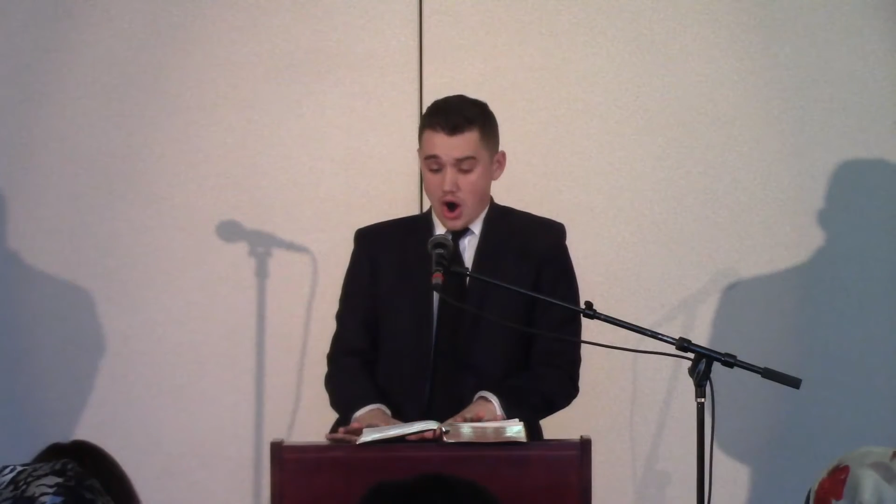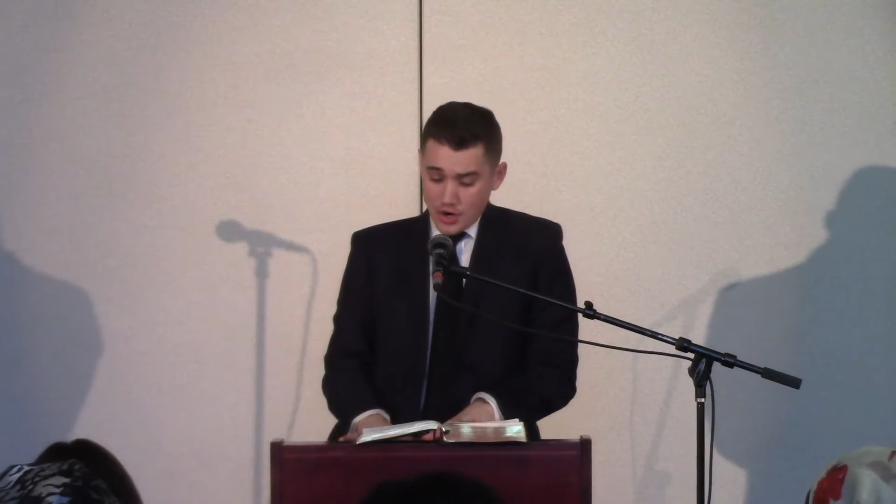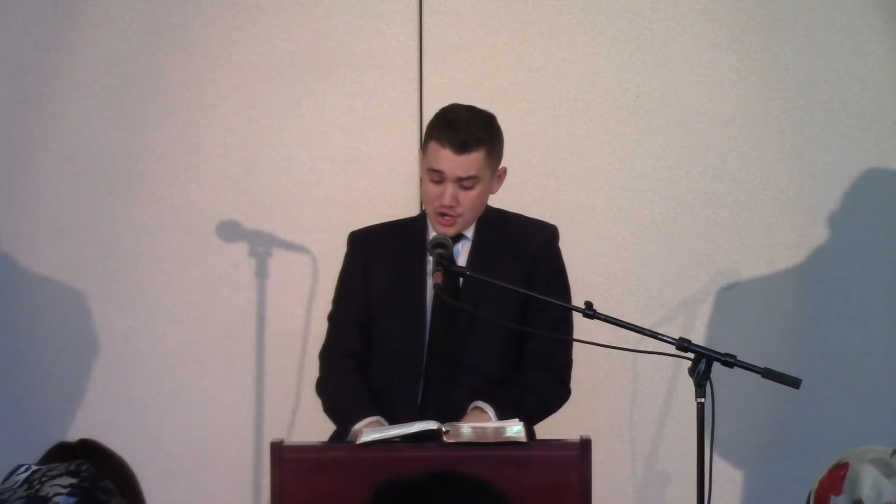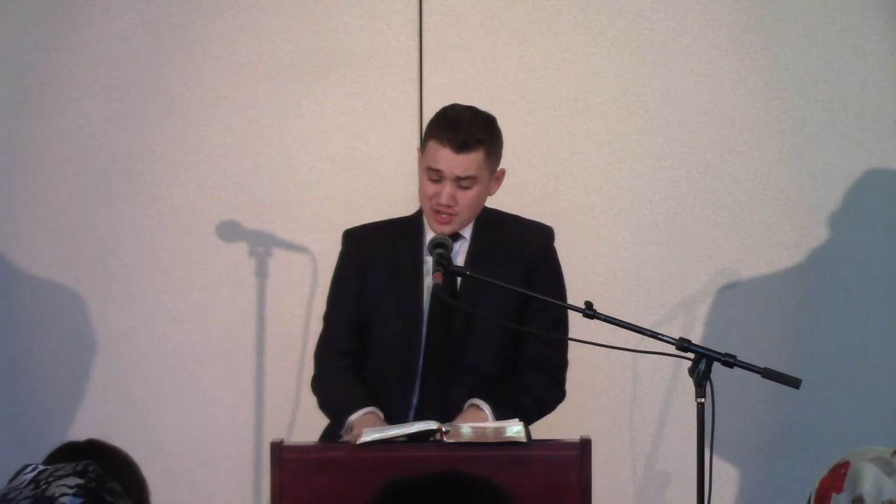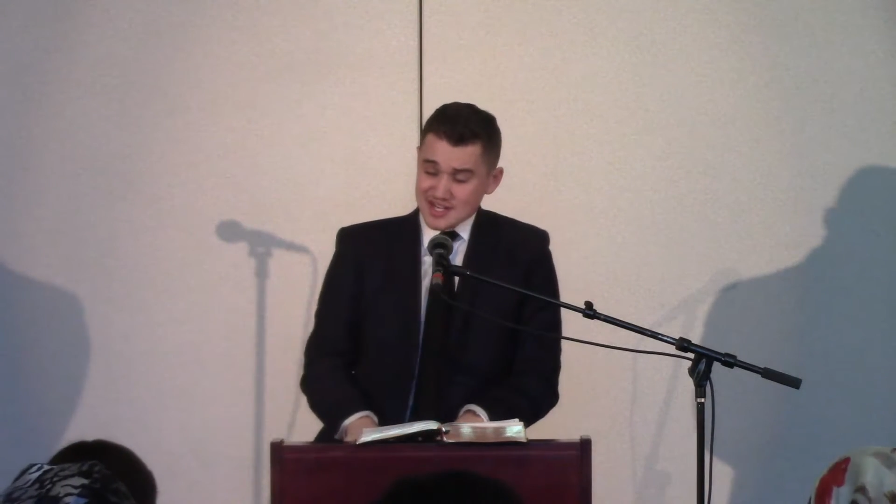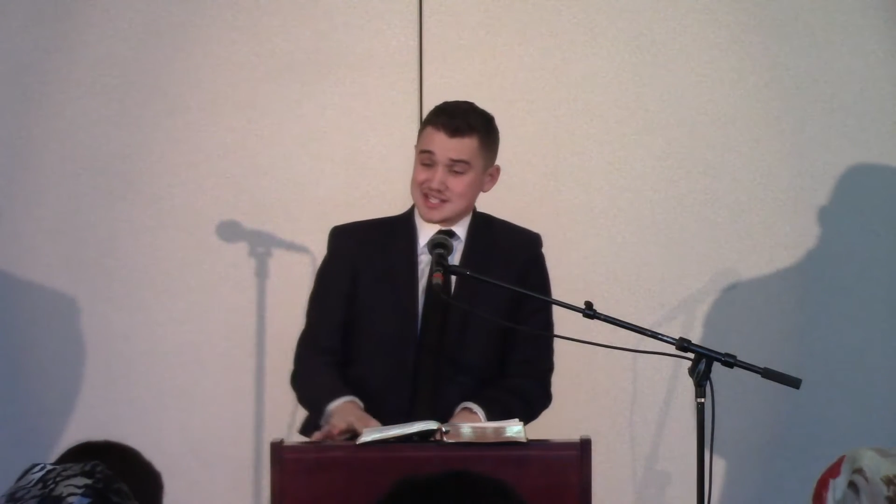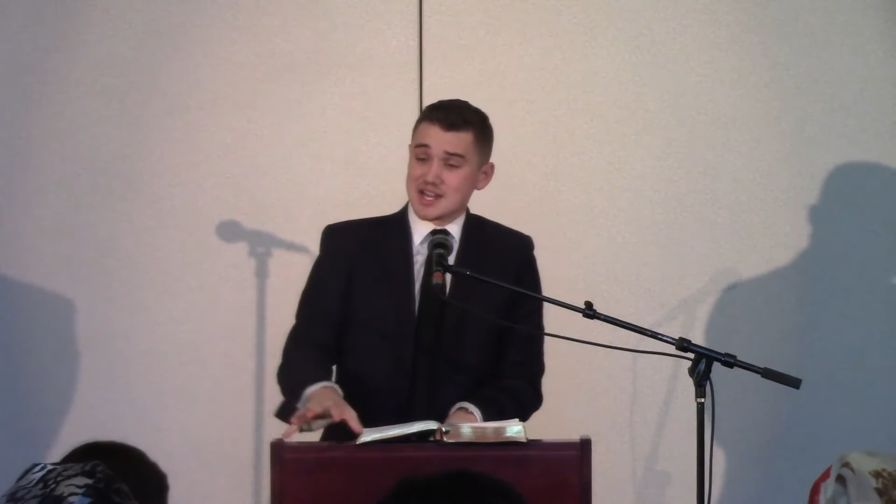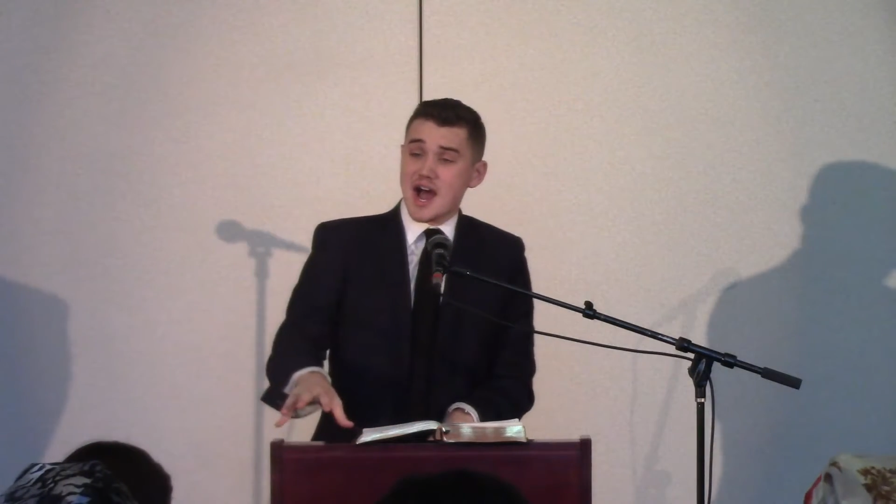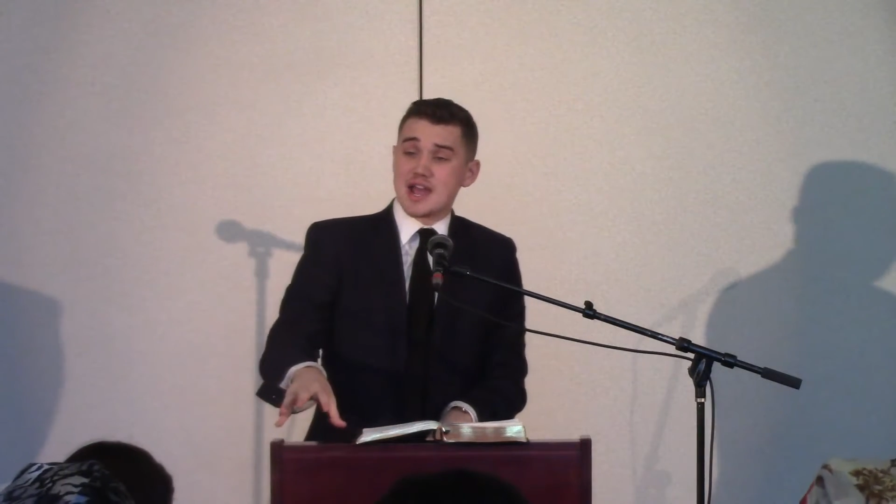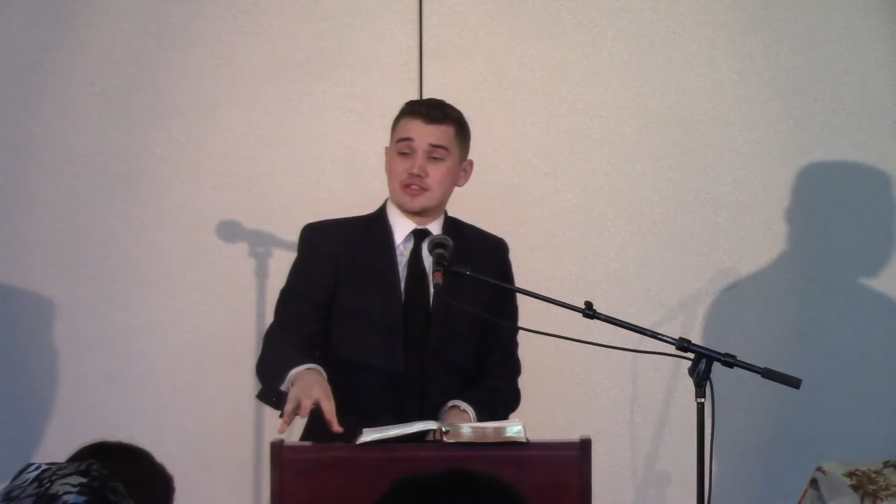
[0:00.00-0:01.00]
Are you going to
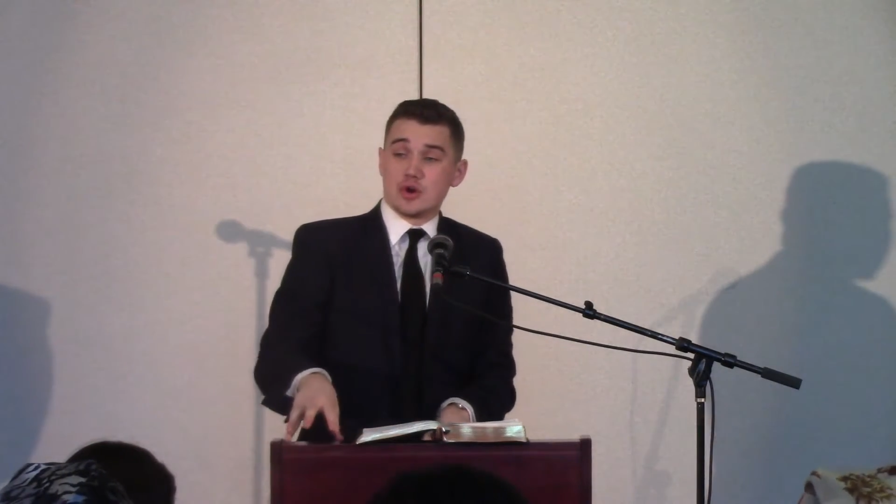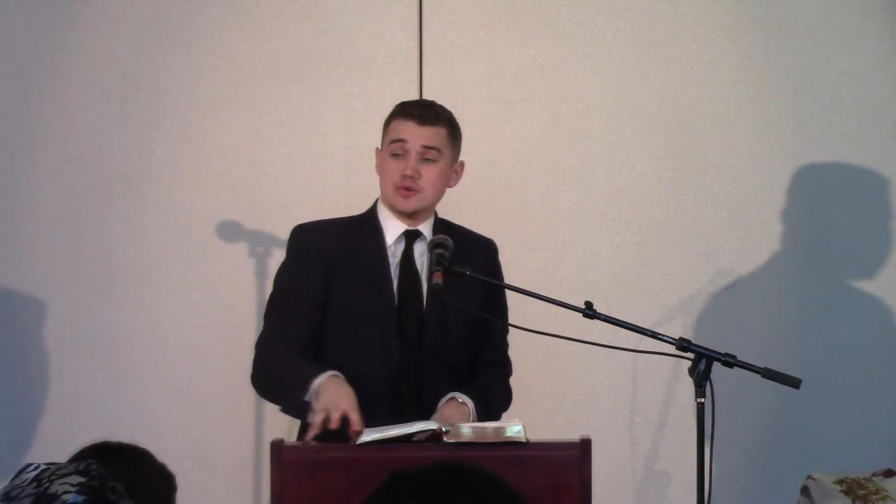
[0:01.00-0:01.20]
side, though?